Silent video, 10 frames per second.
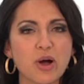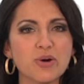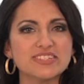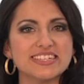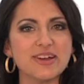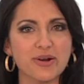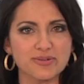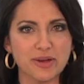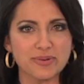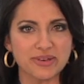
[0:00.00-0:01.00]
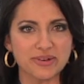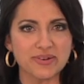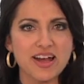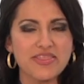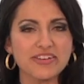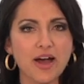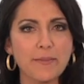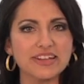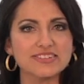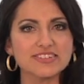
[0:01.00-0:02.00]
OTOW. The
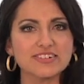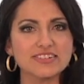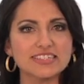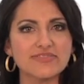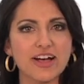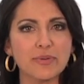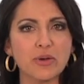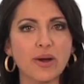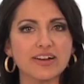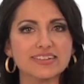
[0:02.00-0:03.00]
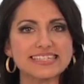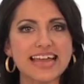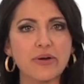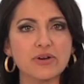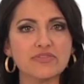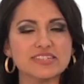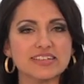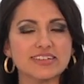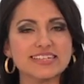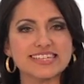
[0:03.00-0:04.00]
company is currently developing wireless tower
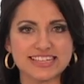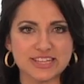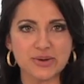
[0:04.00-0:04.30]
facilities in the